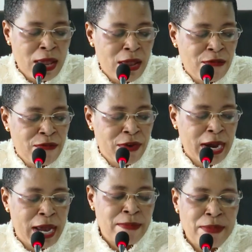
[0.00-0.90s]
If we
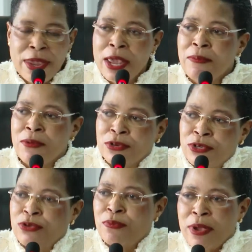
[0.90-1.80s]
can be able
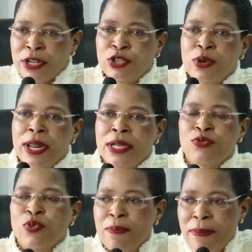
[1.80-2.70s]
to make sure
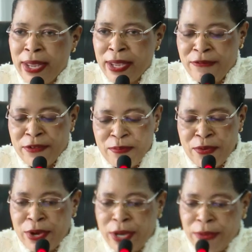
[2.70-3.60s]
that we make
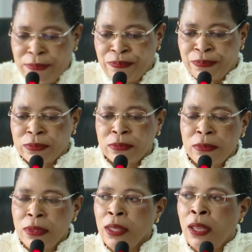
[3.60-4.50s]
everybody
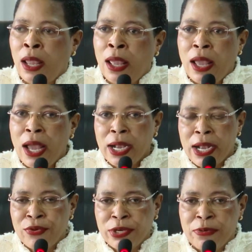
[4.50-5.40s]

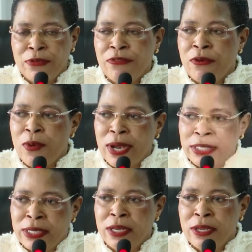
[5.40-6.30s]
accountable for
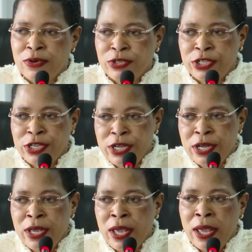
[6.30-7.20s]
what he or
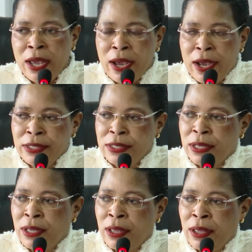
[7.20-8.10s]
she has,
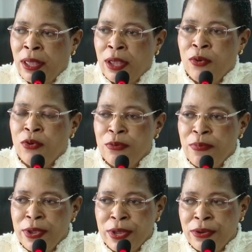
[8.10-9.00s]
we
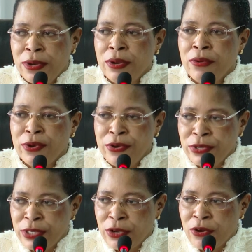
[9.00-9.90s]
be
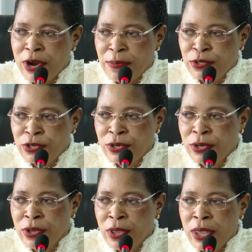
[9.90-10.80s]
reducing corruption
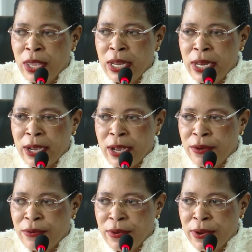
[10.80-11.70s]
in the
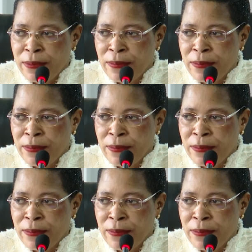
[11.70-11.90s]
country.